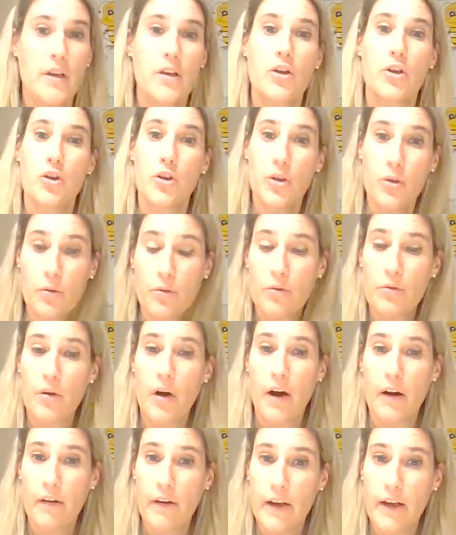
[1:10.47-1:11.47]
You
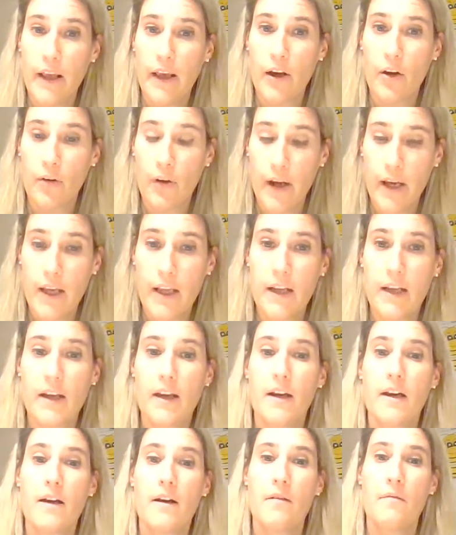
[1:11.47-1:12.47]
are in a great
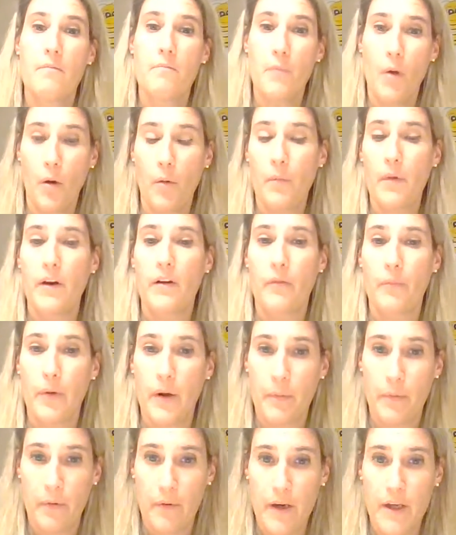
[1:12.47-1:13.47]
moment of
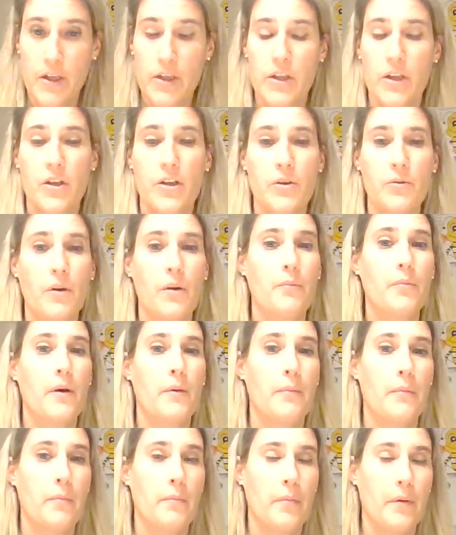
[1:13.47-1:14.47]
preparation. You are
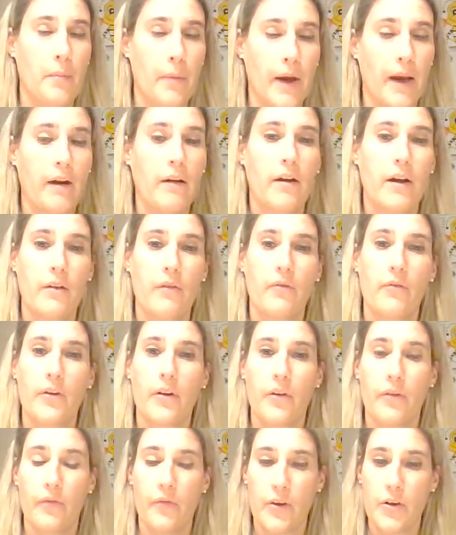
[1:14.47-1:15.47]
pre- preparing
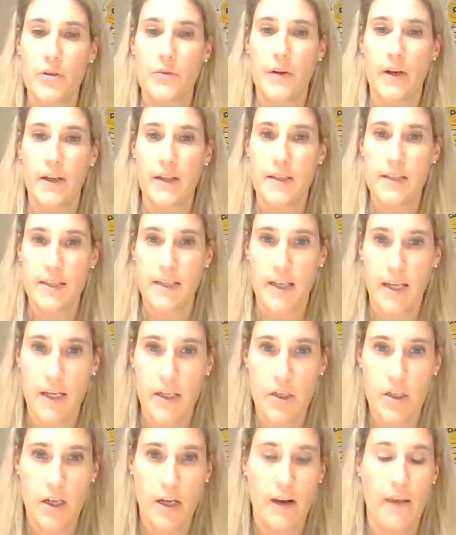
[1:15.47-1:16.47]
for your first
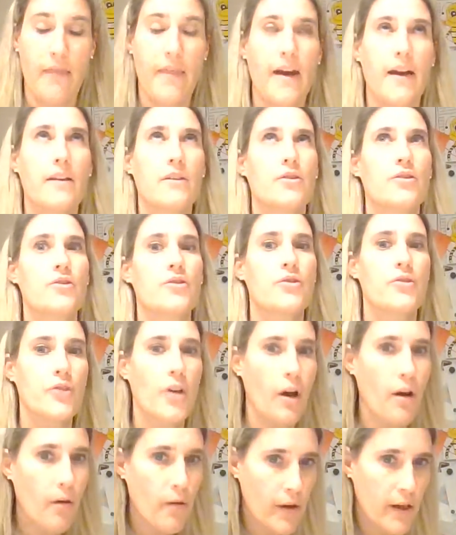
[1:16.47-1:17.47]
reconciliation, and that is
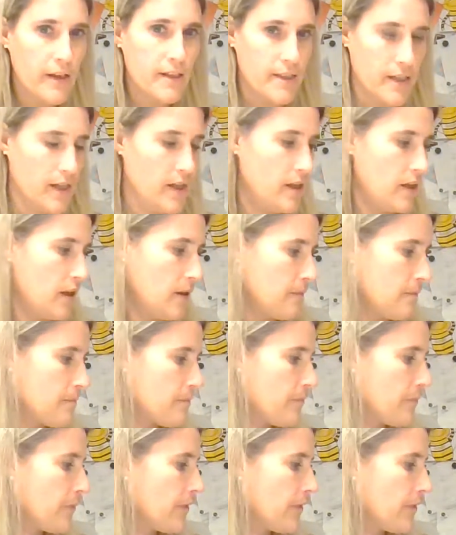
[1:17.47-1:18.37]
so exciting.